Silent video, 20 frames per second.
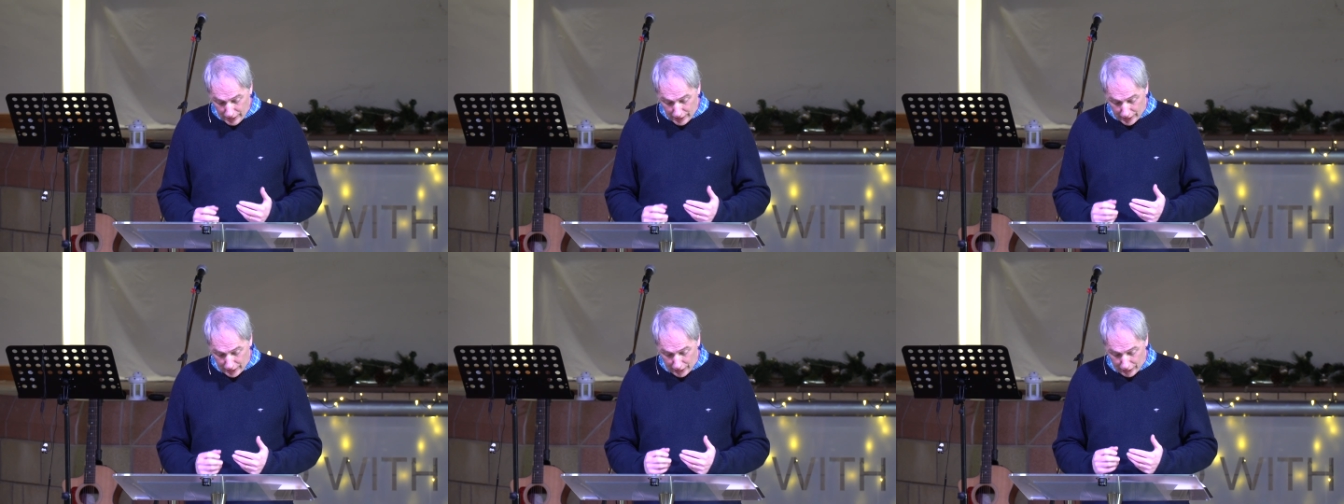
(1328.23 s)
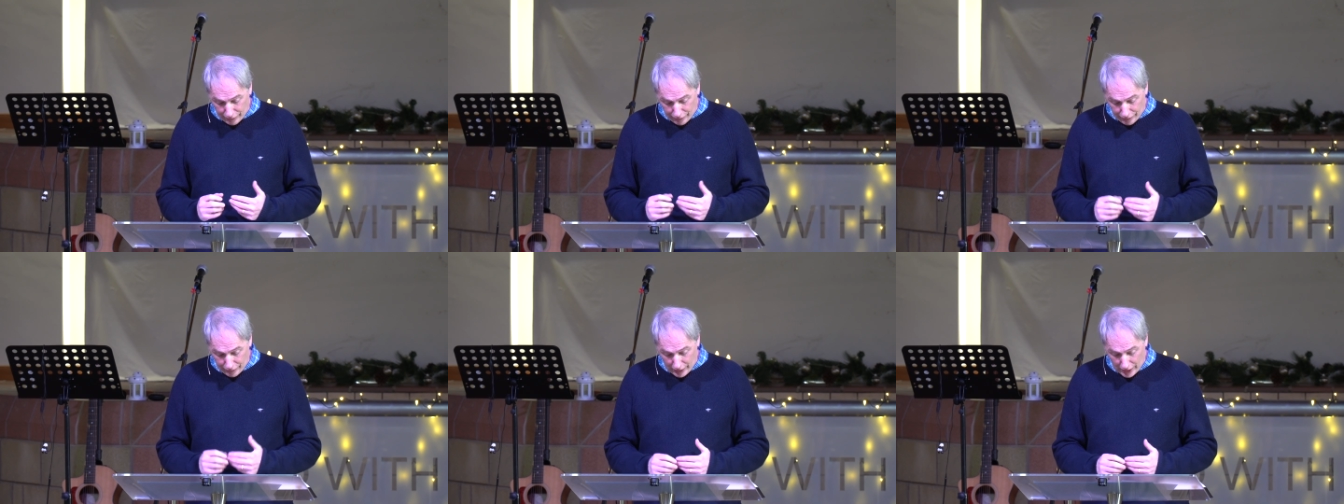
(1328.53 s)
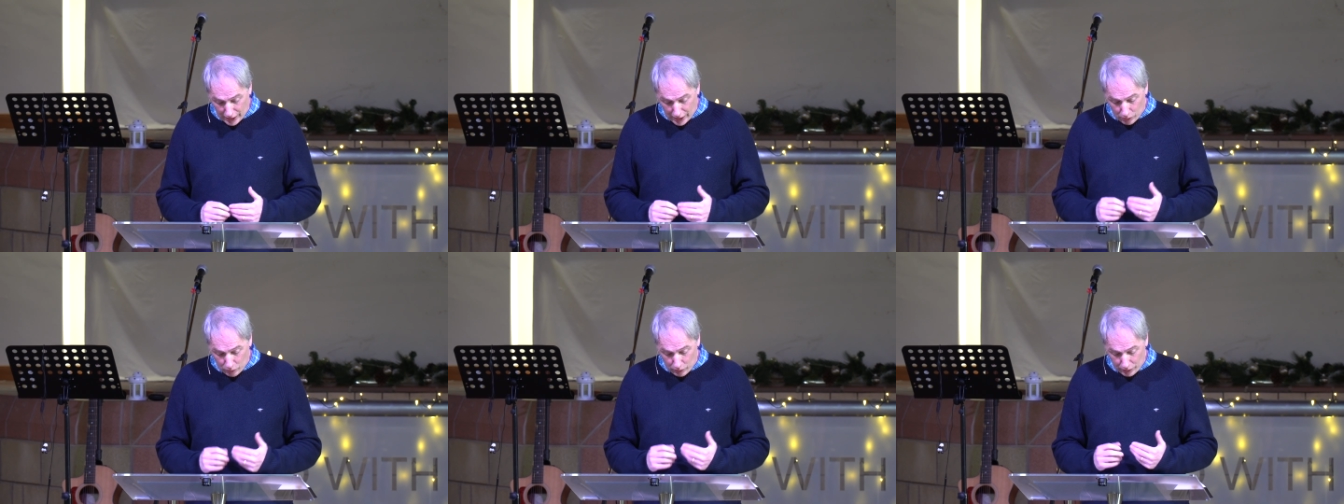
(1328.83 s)
and the
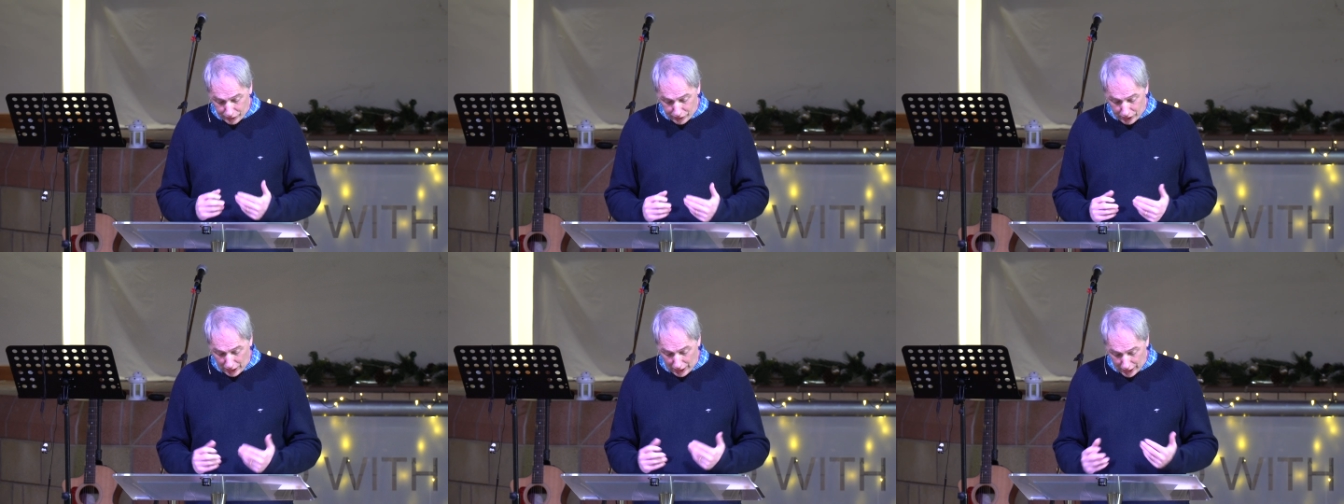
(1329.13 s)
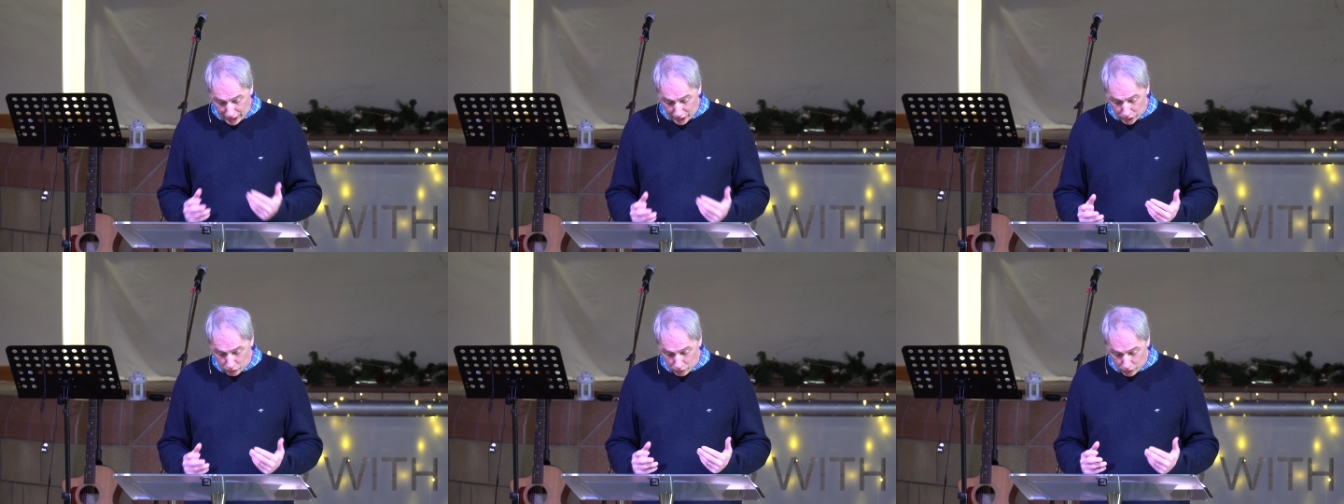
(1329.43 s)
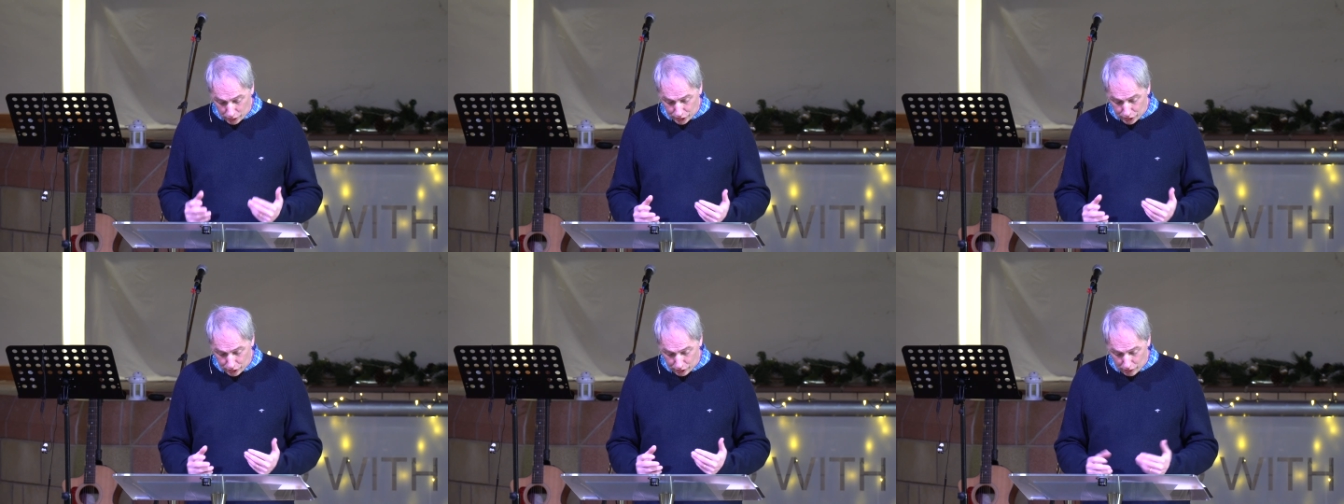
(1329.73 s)
fire will test
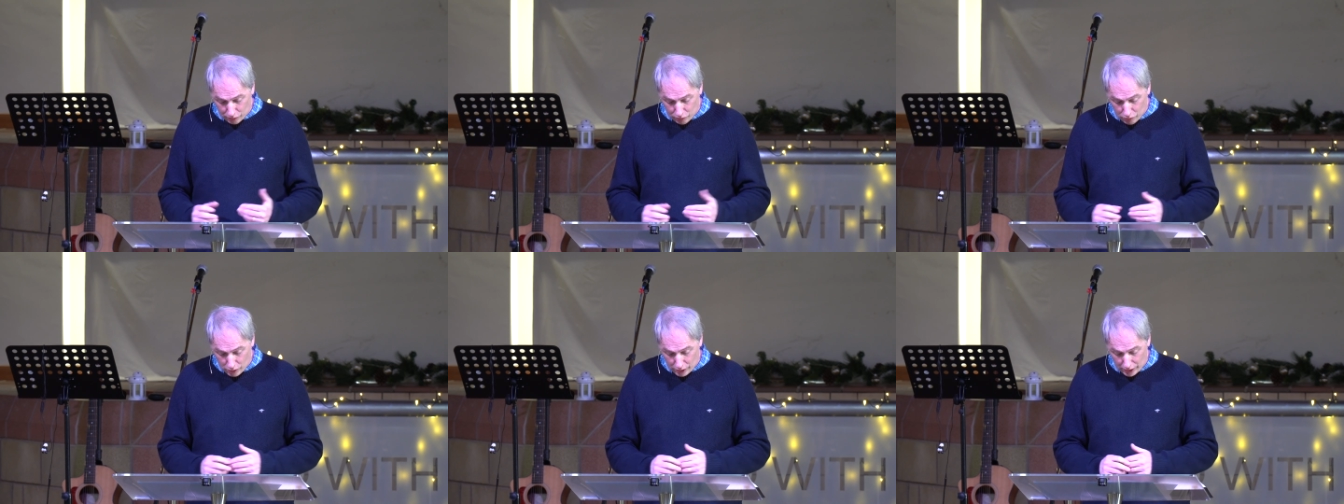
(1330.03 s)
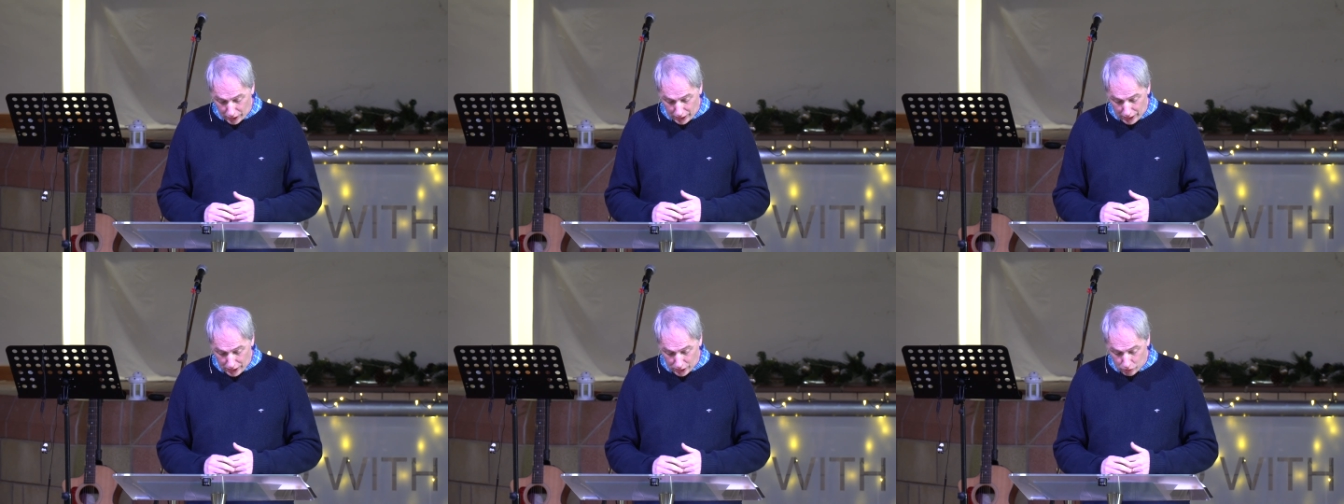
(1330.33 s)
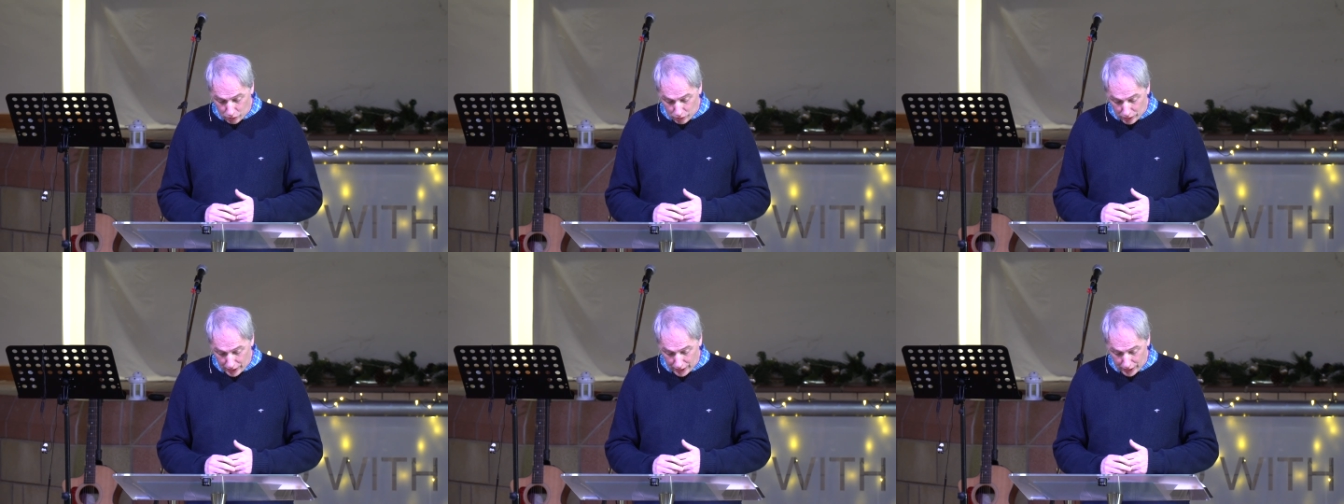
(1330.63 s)
what sort of work each
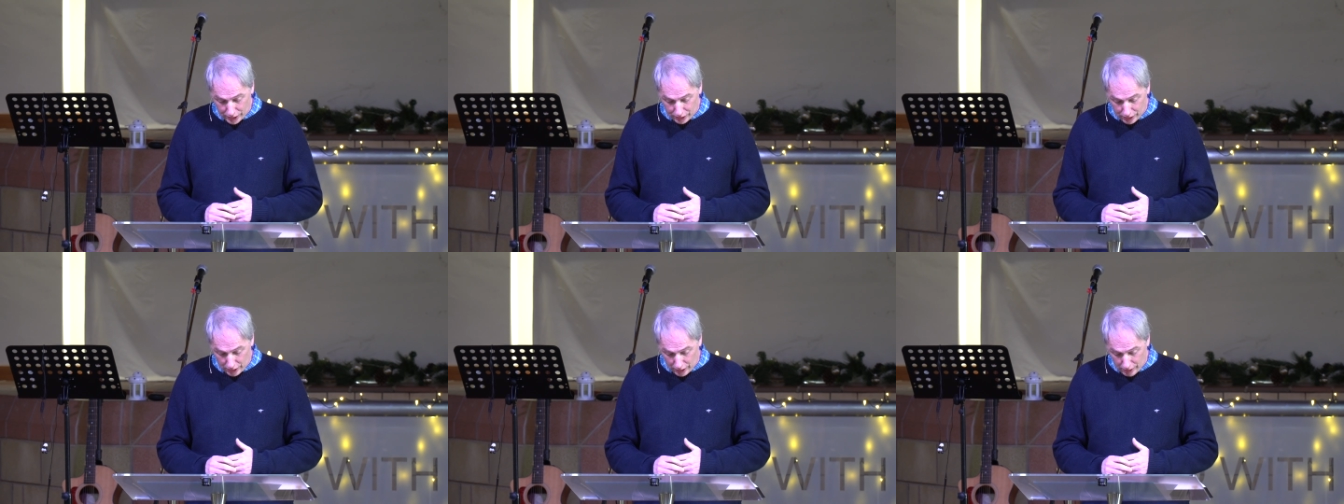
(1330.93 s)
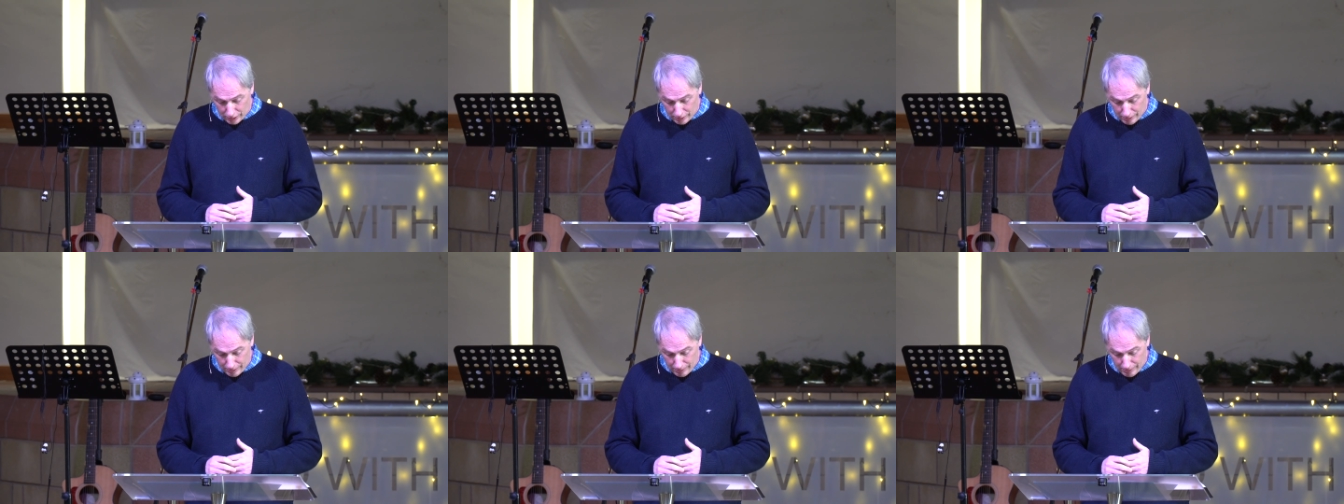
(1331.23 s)
one has done.